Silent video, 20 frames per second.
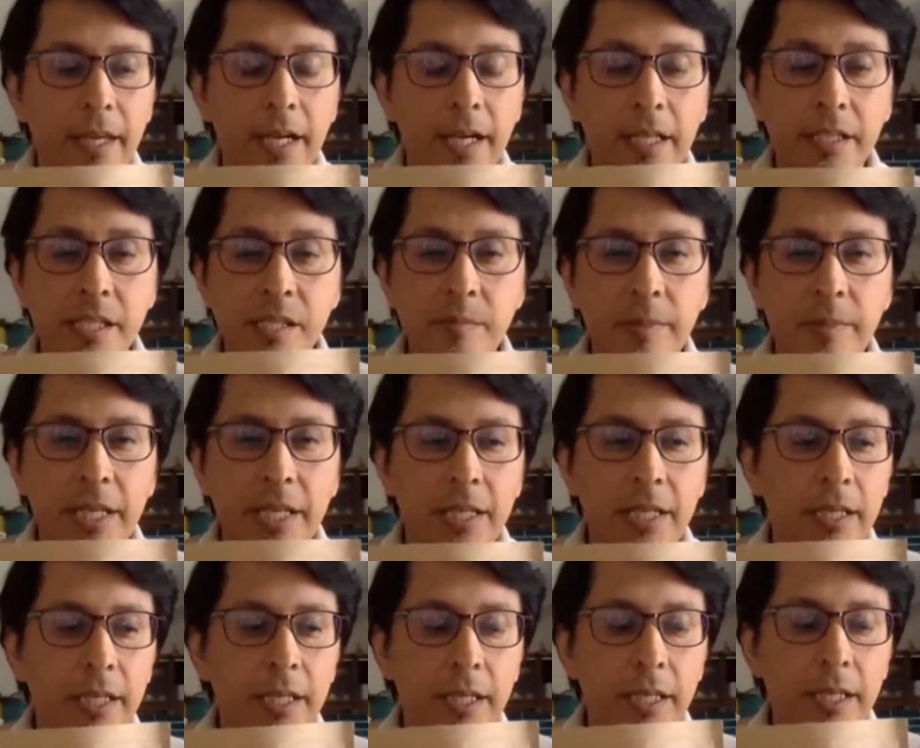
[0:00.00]
and the smell
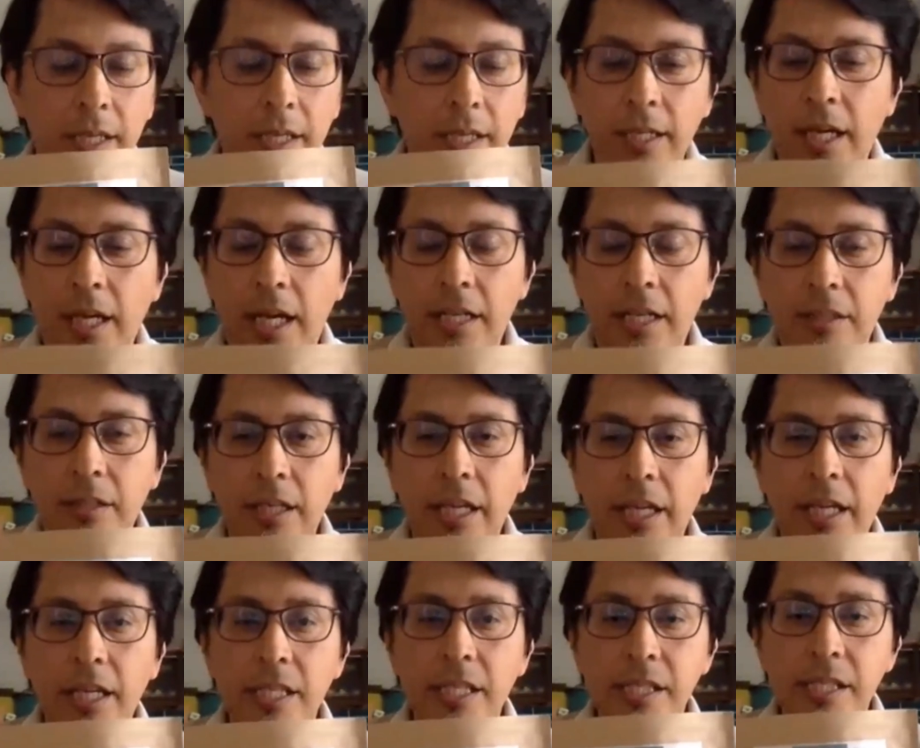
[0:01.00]
are
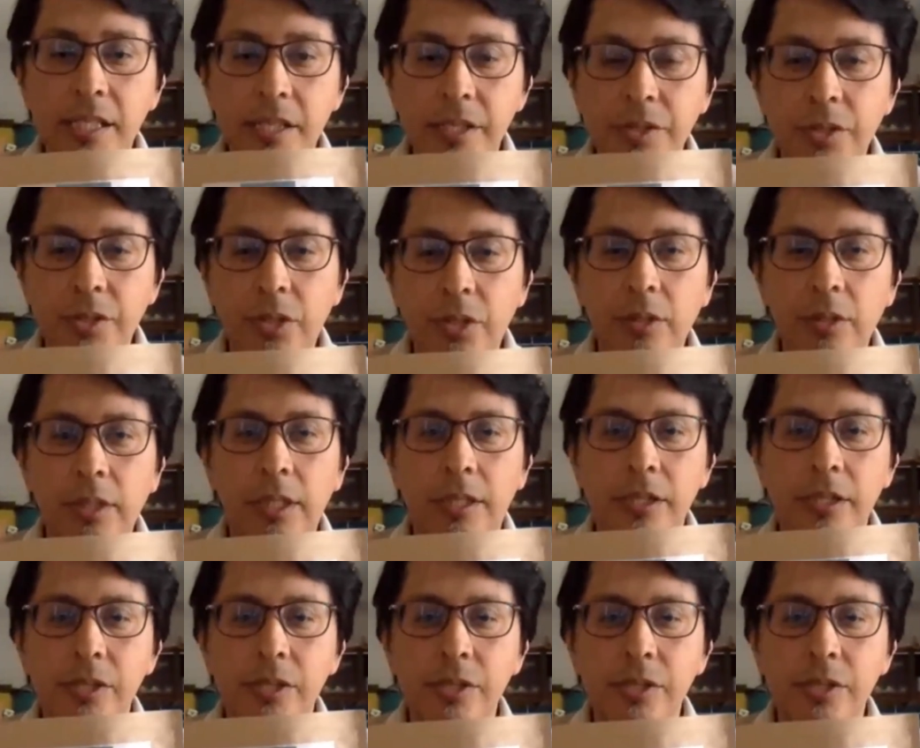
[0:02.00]
less stronger.